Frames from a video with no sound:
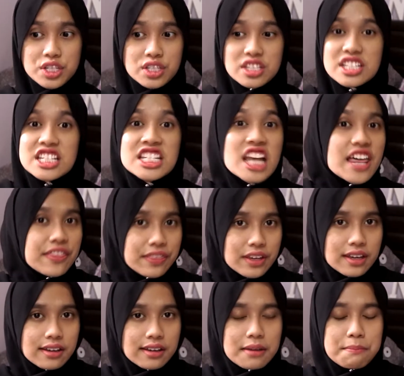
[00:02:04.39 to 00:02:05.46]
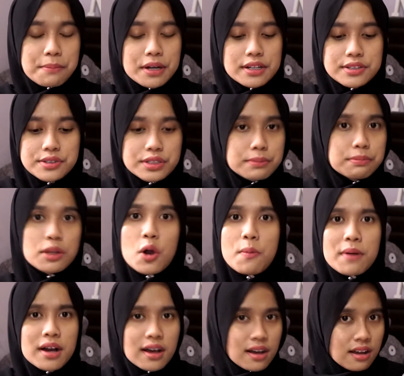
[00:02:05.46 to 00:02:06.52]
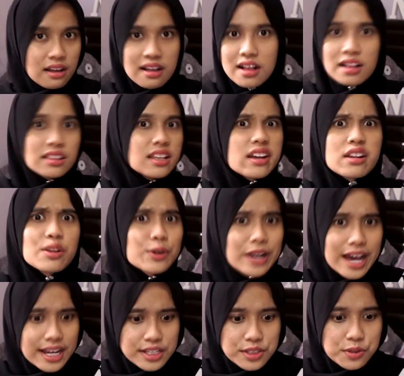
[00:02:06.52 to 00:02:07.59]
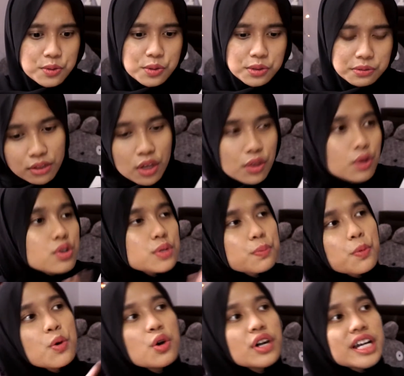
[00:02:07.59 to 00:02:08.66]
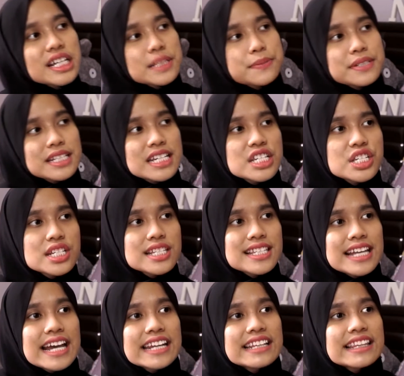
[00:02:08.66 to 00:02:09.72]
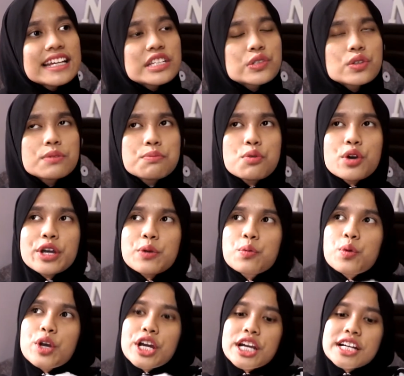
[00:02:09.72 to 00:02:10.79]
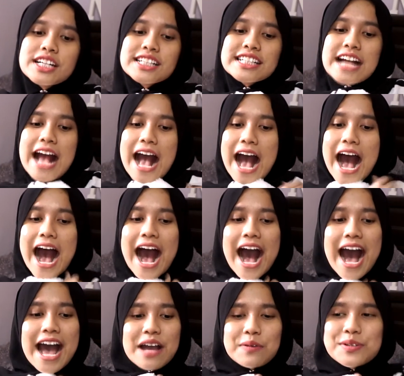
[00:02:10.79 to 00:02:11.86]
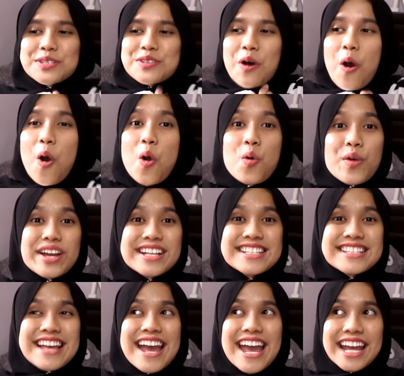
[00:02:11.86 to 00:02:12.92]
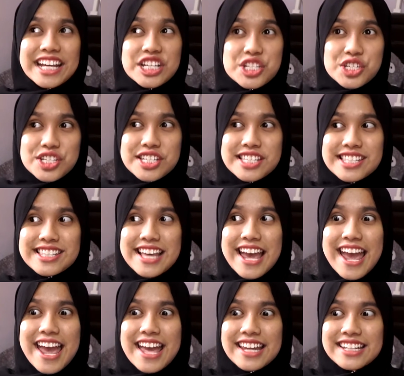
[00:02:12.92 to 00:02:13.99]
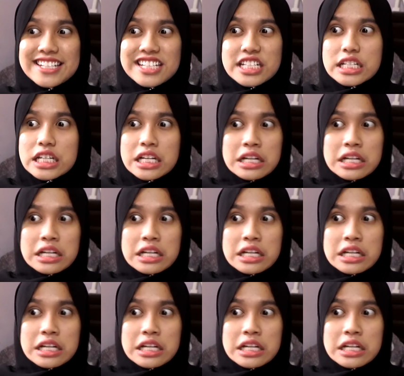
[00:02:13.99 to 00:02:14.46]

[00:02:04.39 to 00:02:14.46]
is nothing compared to diploma, let alone high school. Those poor expectations kind of led to a point where I was always anxious and